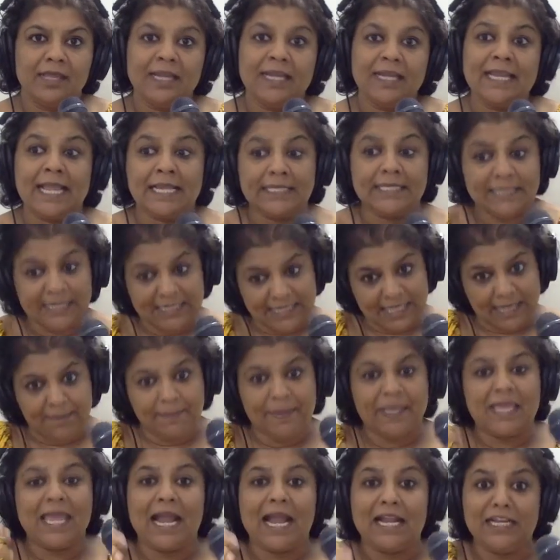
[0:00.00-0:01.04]
Later, they
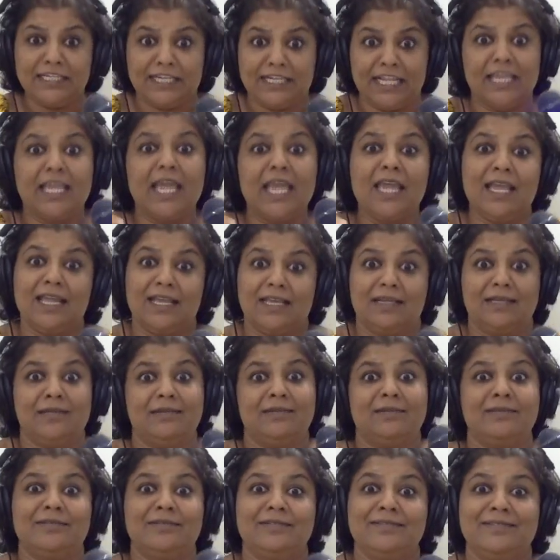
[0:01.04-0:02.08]
began digging
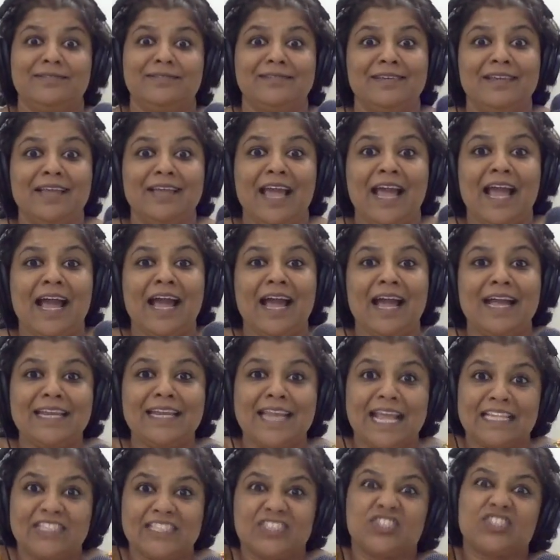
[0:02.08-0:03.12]
and
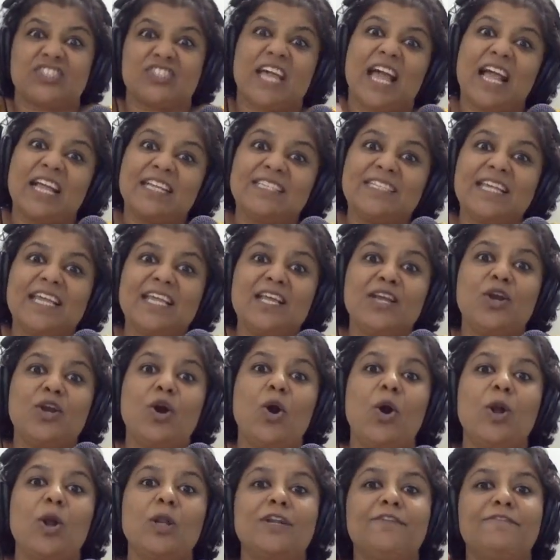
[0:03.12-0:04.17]
extracting
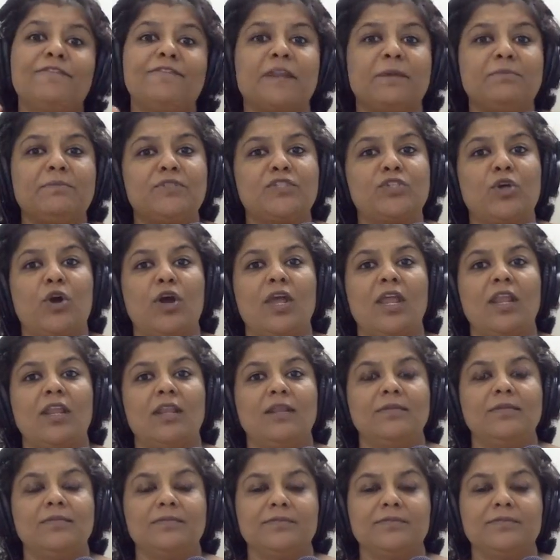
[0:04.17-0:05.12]
gold from soil.